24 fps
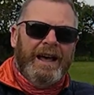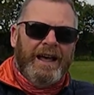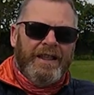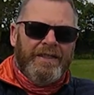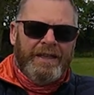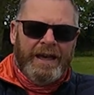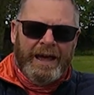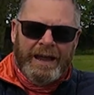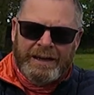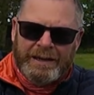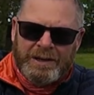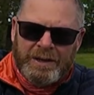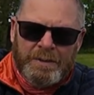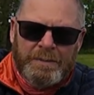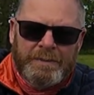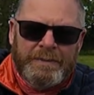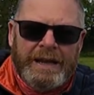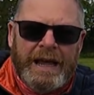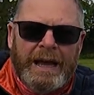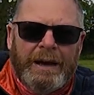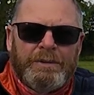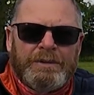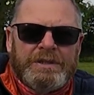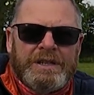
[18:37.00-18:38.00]
then come
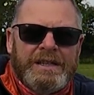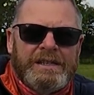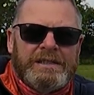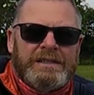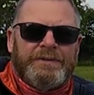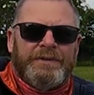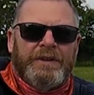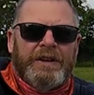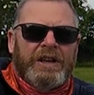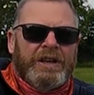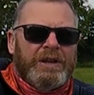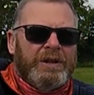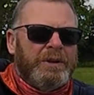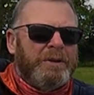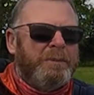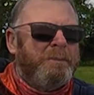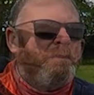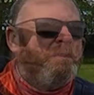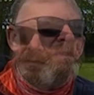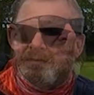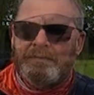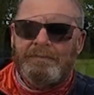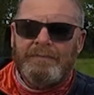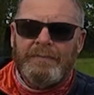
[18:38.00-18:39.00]
down to this field.
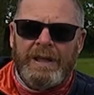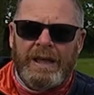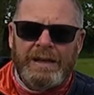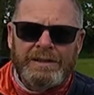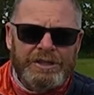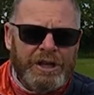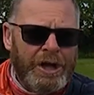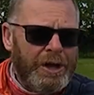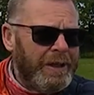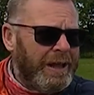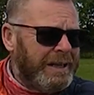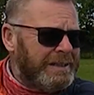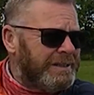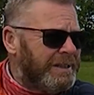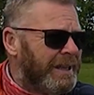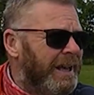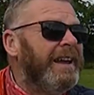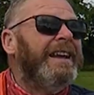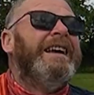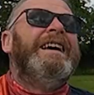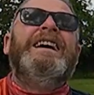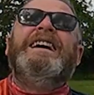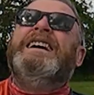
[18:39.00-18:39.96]
So that's it.